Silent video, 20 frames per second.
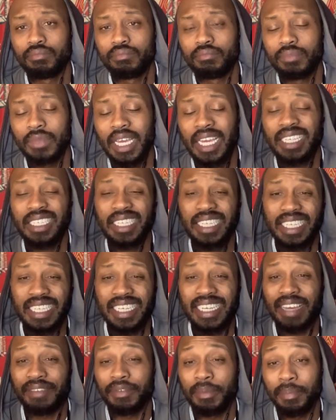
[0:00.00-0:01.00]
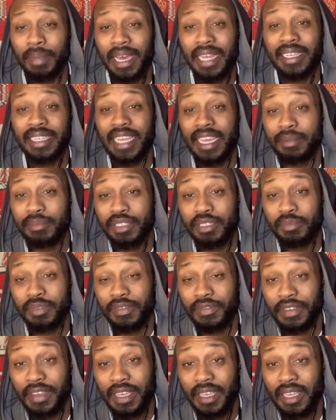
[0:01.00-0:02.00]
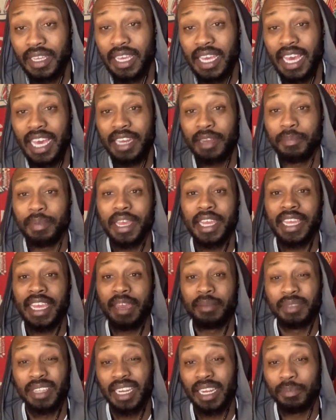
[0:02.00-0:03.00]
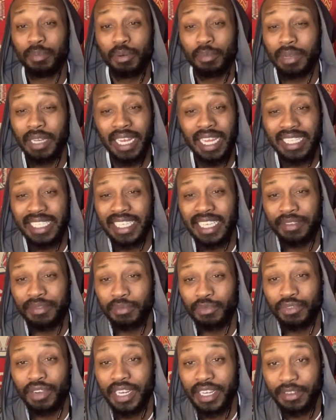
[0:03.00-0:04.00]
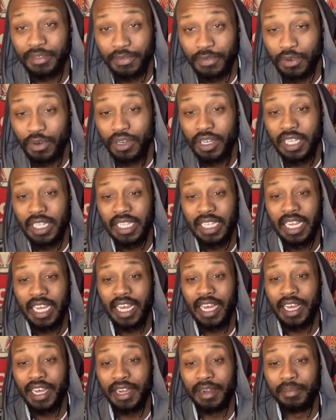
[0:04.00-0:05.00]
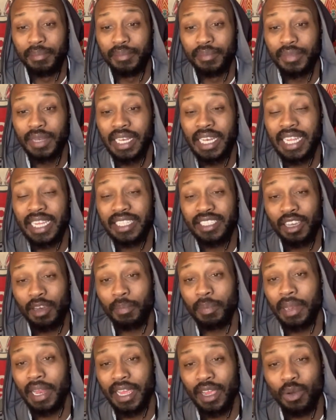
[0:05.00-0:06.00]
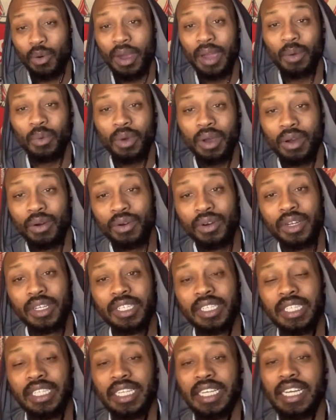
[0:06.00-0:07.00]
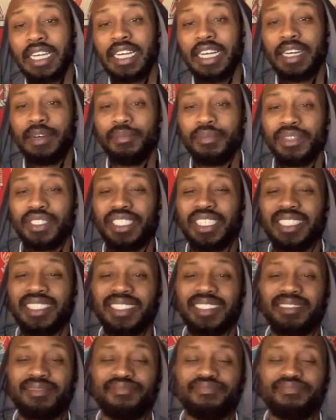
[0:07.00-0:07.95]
actually didn't have a bad game, to be fair. Had a better game than I'd probably like to give him credit for. Linked up play quite well. Just